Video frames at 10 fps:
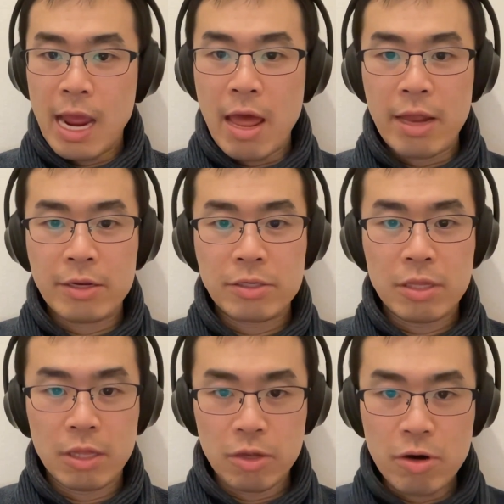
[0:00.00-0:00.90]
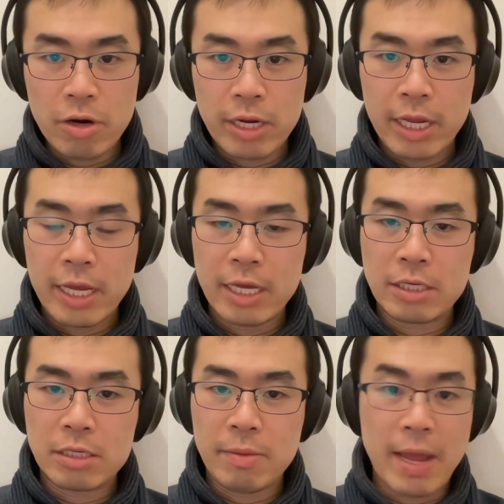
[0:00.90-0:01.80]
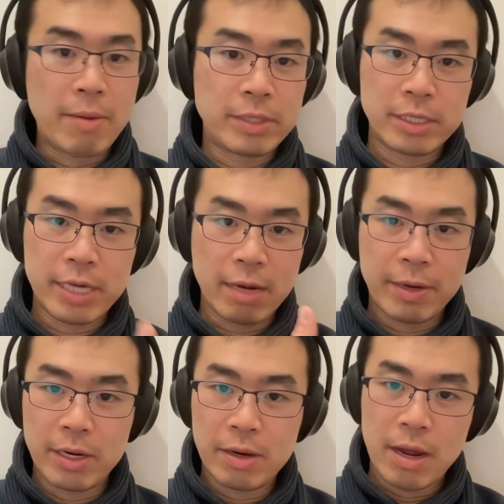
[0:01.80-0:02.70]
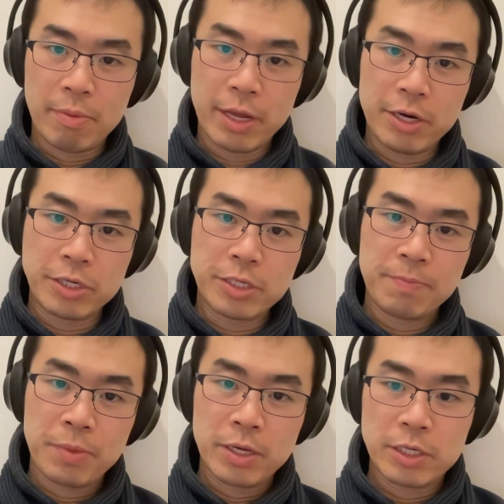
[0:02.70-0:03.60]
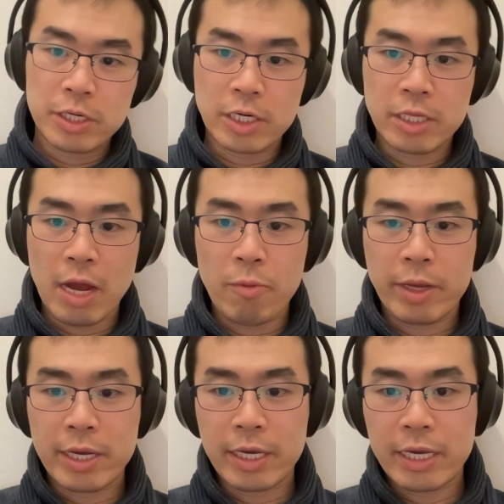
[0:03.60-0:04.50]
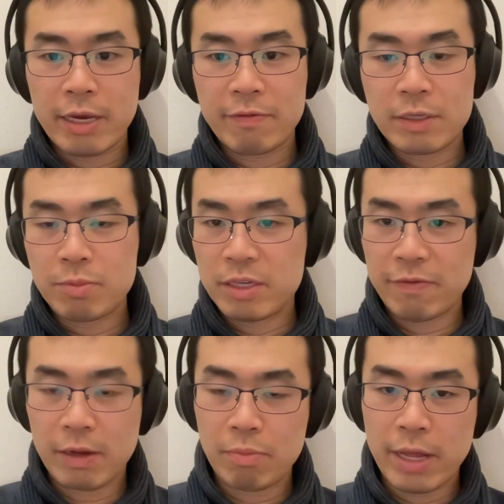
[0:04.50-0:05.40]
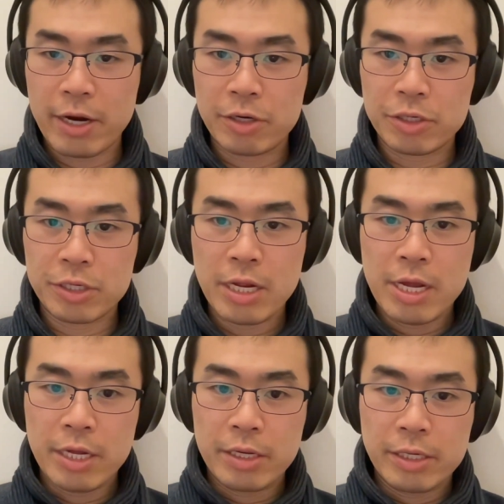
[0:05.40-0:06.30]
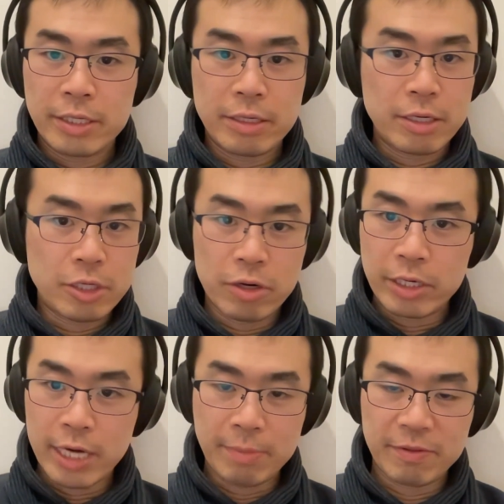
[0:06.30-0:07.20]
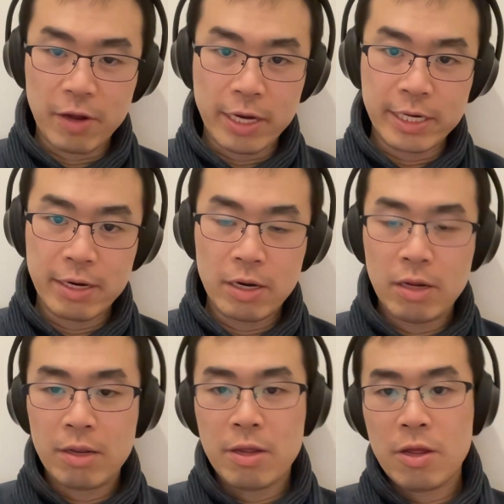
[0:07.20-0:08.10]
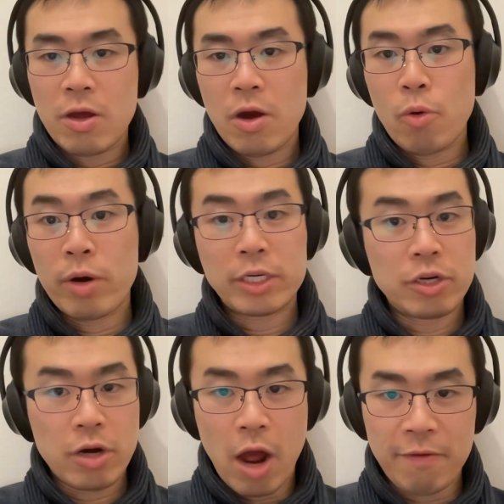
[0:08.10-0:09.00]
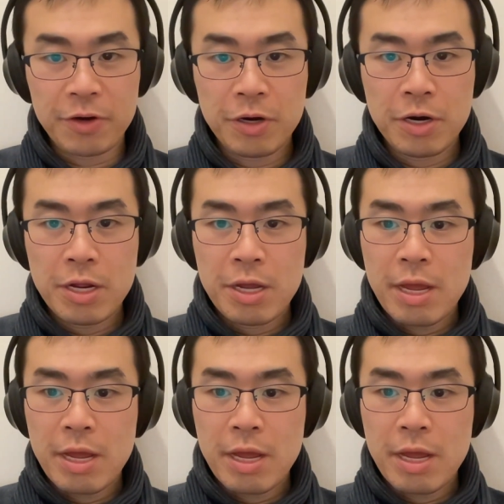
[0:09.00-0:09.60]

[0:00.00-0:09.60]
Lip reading: And the third is to be able to segment players such that we can give specific players certain types of content or a certain offer,